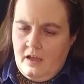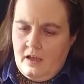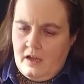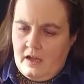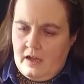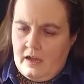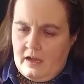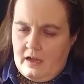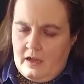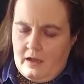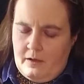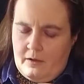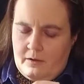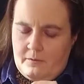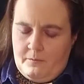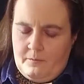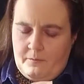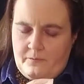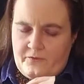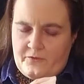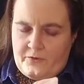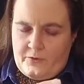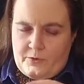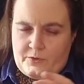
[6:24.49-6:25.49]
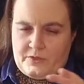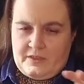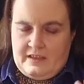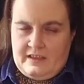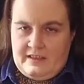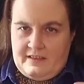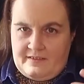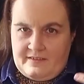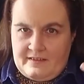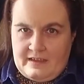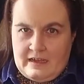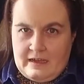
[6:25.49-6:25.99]
for
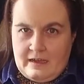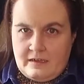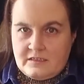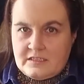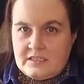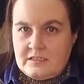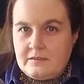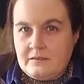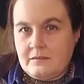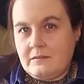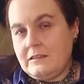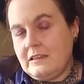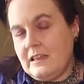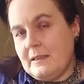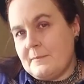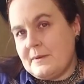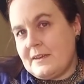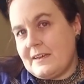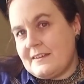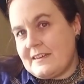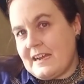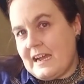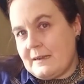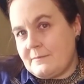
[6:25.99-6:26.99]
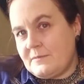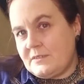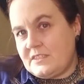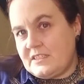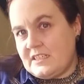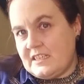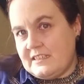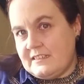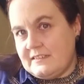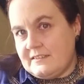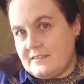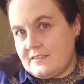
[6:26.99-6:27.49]
these limited time
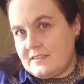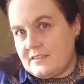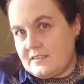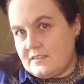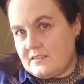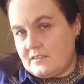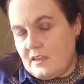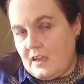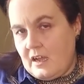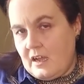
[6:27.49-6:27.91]
gins.